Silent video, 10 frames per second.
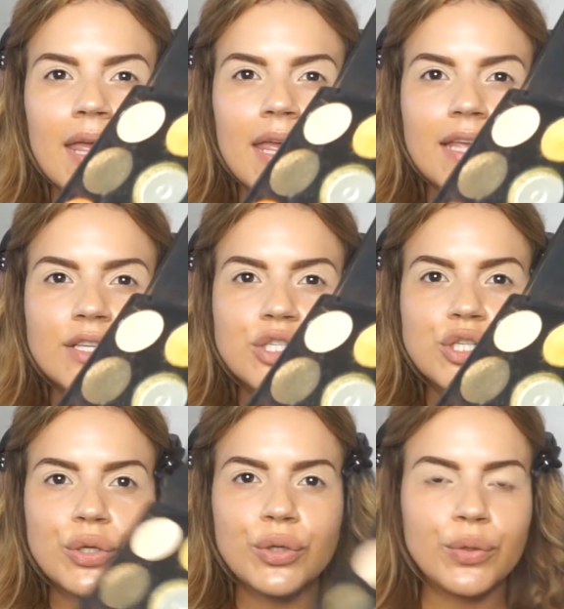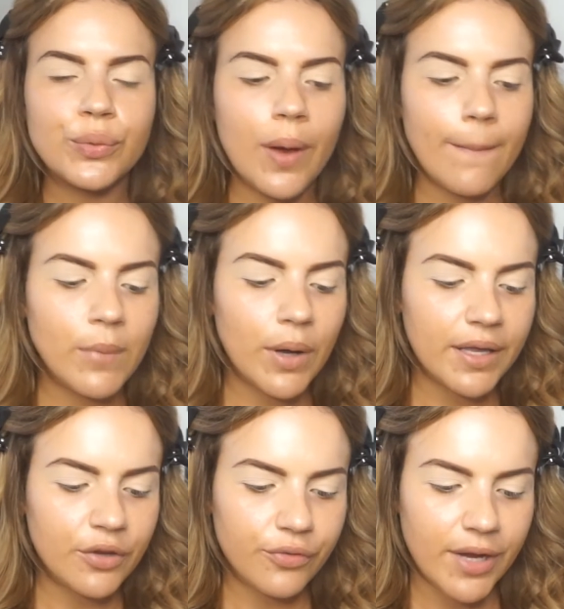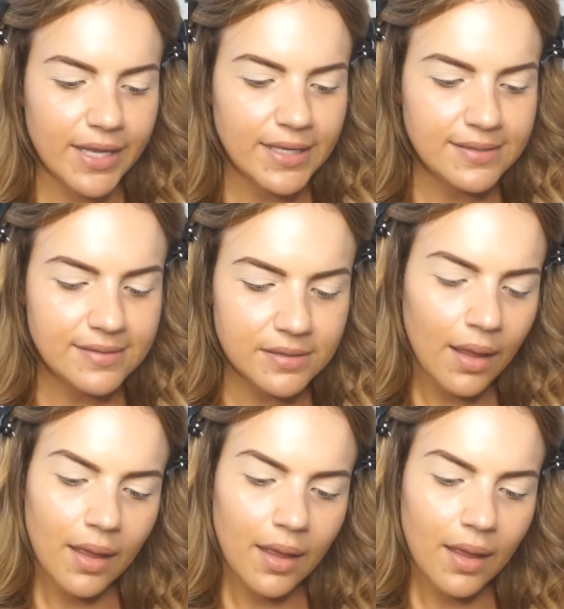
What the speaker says: into my crease.